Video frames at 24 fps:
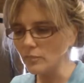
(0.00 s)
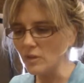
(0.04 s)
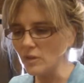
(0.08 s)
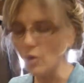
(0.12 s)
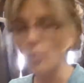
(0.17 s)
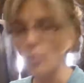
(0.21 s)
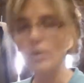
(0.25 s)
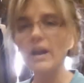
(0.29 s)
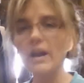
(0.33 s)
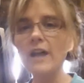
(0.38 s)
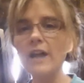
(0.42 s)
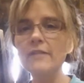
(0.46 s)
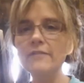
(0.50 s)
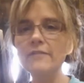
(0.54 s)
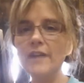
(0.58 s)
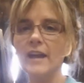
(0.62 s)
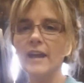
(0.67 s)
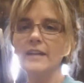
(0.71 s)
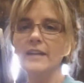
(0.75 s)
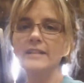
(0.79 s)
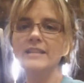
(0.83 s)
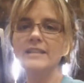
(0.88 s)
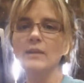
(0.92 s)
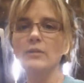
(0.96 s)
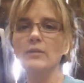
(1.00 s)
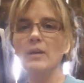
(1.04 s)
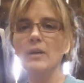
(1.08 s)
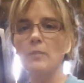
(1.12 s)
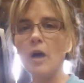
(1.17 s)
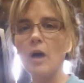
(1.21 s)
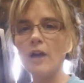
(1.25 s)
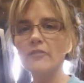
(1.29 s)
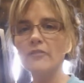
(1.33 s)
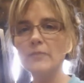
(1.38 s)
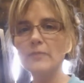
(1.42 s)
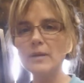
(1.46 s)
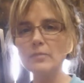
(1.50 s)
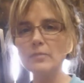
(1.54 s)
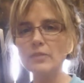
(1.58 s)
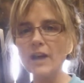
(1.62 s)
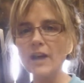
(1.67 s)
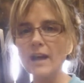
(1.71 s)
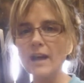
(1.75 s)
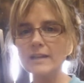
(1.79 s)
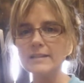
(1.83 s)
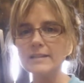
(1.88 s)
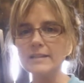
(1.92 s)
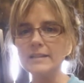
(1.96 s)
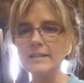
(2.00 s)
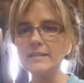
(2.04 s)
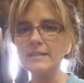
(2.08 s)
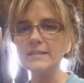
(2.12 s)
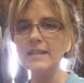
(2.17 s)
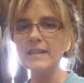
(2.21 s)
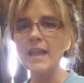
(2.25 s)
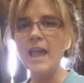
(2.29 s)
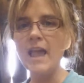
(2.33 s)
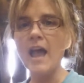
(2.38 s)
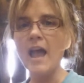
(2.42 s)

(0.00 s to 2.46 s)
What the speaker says: what I find is that when I'm off my practice,